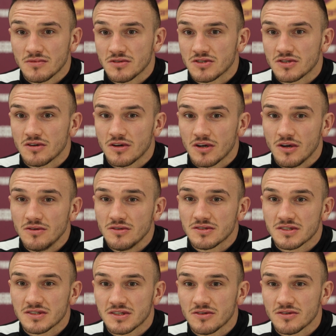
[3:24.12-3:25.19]
score goals,
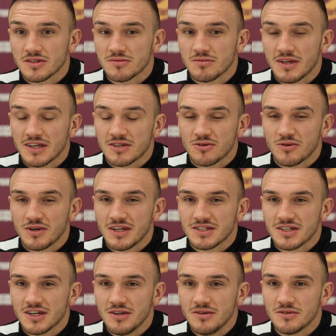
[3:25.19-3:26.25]
because ultimately that's what we need
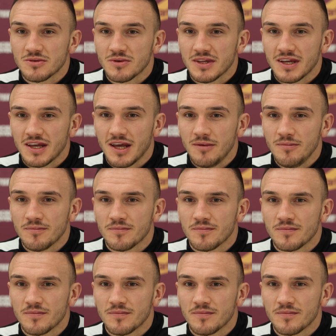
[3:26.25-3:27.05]
to do to win the game.